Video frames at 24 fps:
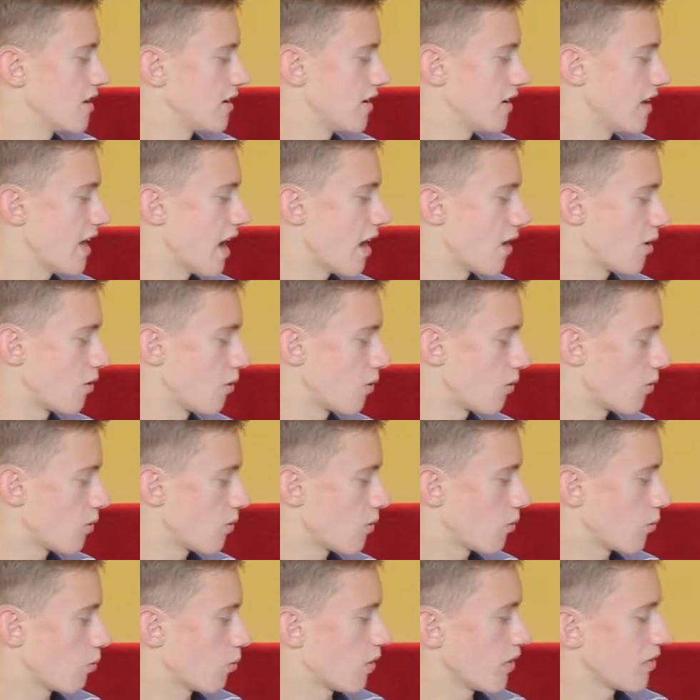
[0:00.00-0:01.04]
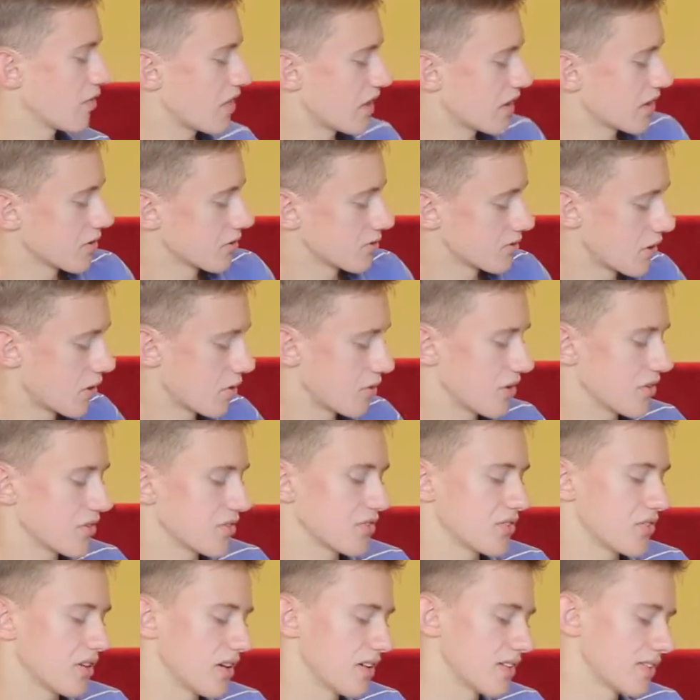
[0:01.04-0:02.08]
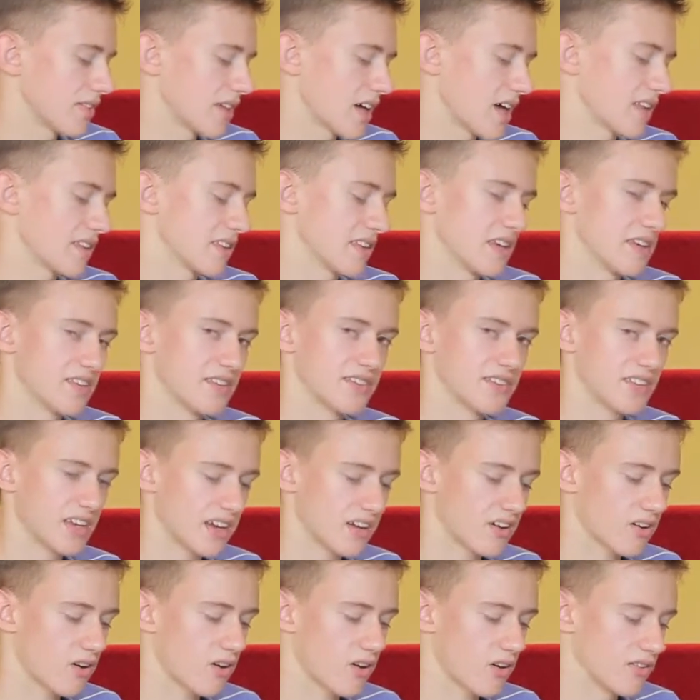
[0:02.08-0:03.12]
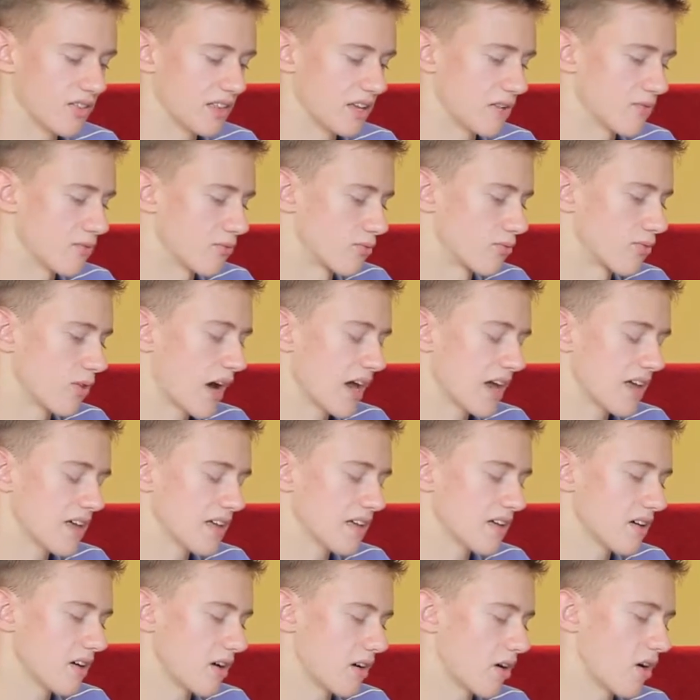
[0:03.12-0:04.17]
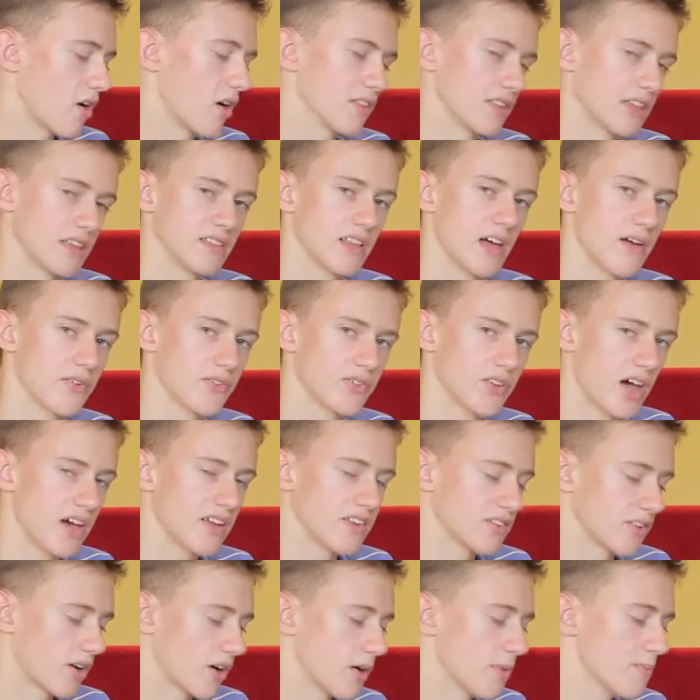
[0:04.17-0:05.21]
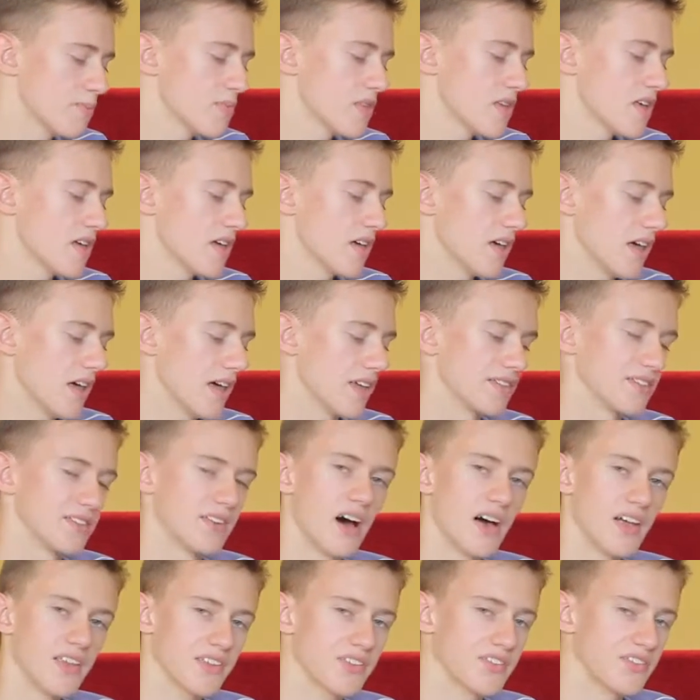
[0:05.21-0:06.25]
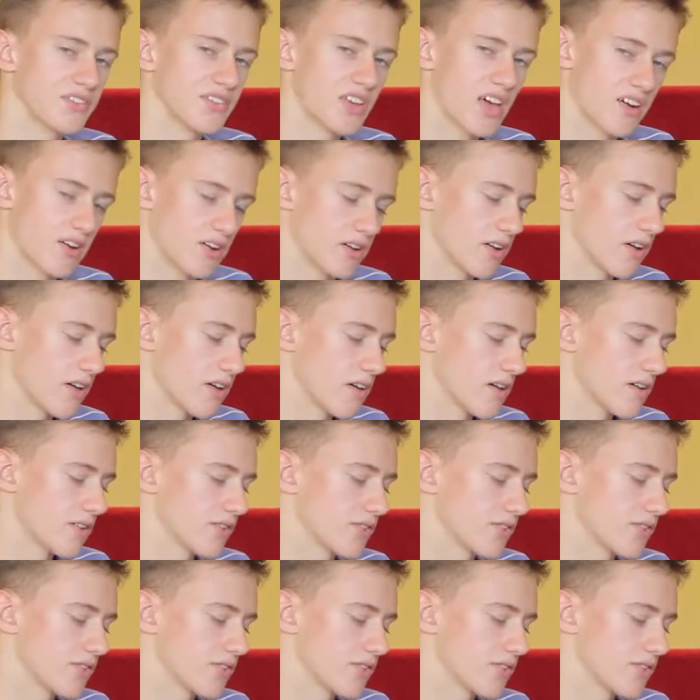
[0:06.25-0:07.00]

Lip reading: Now, one thing you'll notice is that the stick on the right, or on the left side, sorry, is not centered.